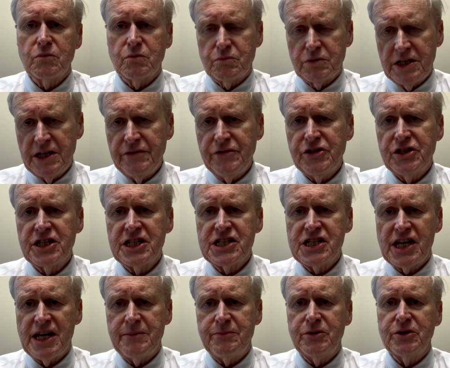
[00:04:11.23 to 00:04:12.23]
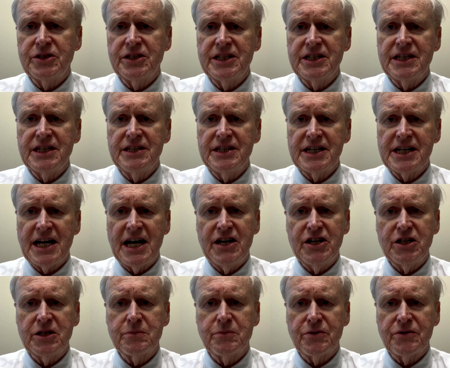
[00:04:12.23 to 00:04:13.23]
Give you an example in the
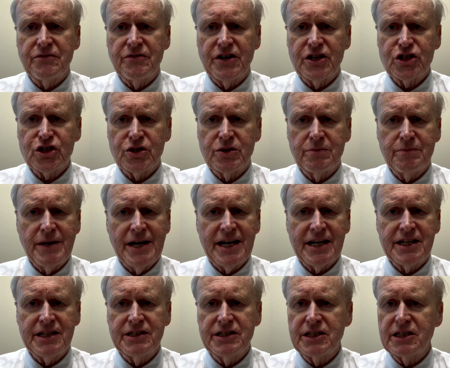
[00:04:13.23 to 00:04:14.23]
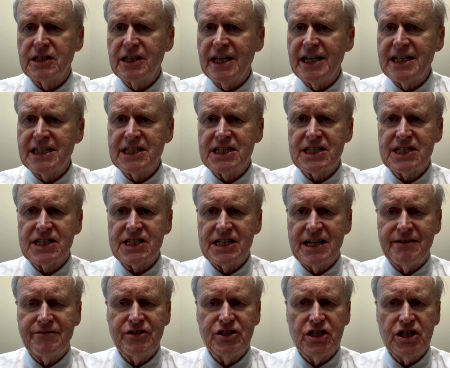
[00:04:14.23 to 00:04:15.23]
accounting profession. Back in the late
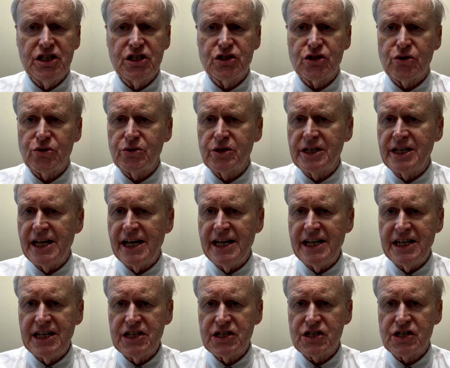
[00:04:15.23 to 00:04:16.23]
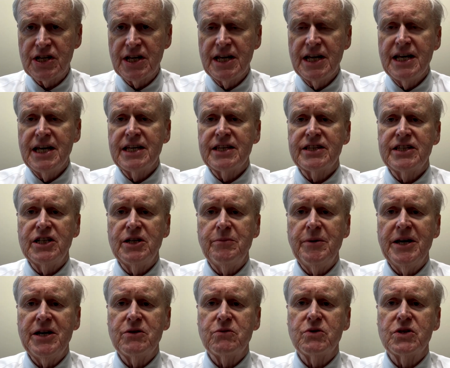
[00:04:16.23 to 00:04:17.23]
70s, early 80s, the
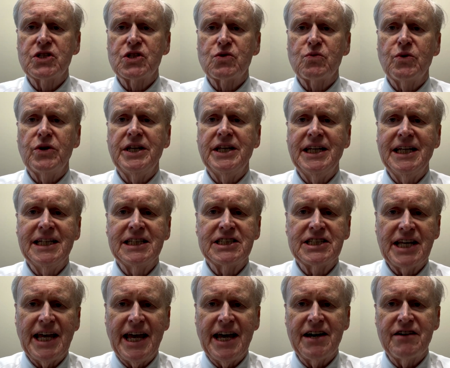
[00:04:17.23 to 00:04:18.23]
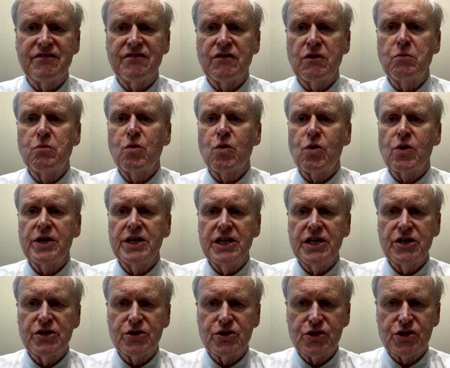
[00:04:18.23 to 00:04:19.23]
debate was we need to have more
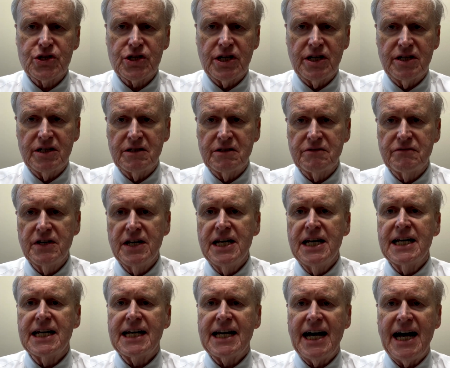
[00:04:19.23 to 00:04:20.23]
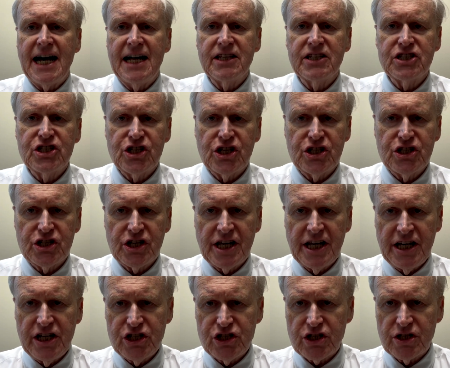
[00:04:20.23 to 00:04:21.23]
years of college
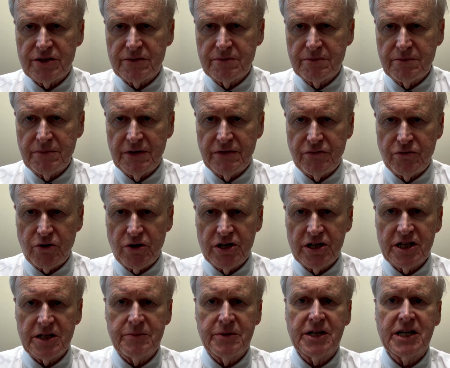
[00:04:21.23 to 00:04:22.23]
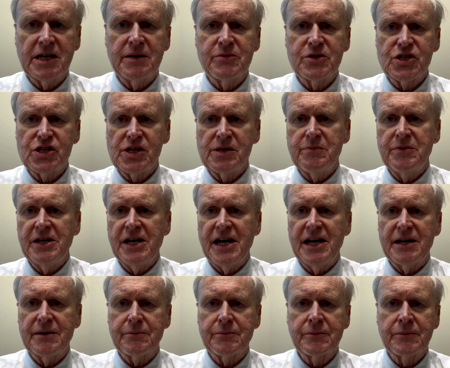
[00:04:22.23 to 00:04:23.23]
education before you could become a CPA.